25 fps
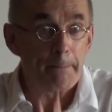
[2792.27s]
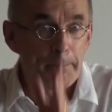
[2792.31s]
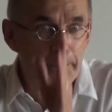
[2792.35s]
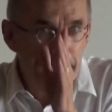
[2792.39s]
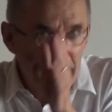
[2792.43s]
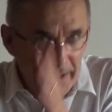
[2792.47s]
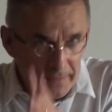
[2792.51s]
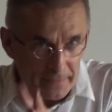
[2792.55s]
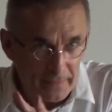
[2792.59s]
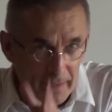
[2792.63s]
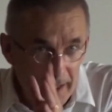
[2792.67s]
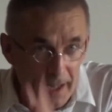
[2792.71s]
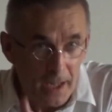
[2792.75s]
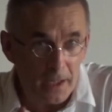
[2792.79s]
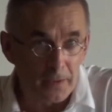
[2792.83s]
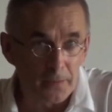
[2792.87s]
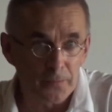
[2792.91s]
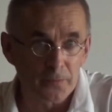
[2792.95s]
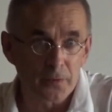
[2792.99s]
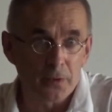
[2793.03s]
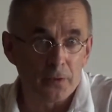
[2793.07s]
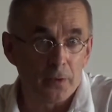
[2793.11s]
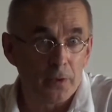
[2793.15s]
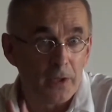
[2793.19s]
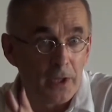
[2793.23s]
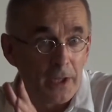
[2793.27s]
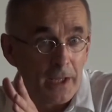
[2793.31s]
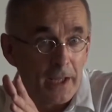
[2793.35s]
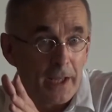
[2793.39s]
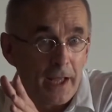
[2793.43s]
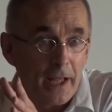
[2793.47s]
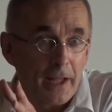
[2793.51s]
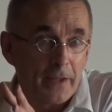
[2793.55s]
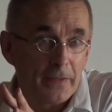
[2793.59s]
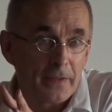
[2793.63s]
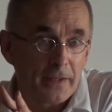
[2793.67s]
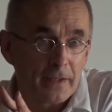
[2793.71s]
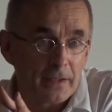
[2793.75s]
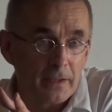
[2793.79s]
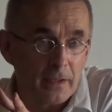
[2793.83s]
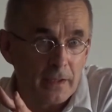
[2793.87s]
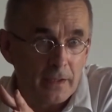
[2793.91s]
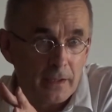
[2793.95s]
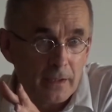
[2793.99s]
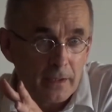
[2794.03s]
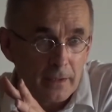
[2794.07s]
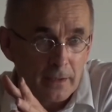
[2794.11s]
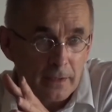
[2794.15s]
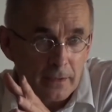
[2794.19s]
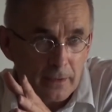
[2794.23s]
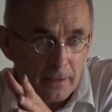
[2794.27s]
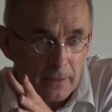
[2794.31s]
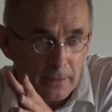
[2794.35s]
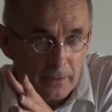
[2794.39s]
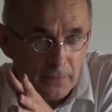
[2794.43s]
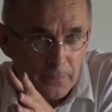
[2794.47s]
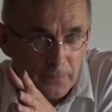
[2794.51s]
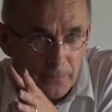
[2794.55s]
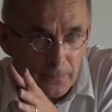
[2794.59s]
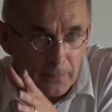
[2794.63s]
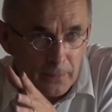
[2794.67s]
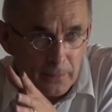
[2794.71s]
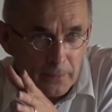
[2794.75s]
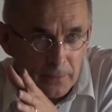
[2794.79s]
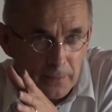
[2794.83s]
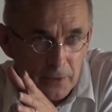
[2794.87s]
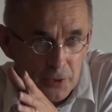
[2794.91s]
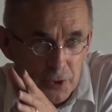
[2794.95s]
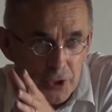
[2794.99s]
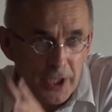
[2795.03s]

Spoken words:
But also the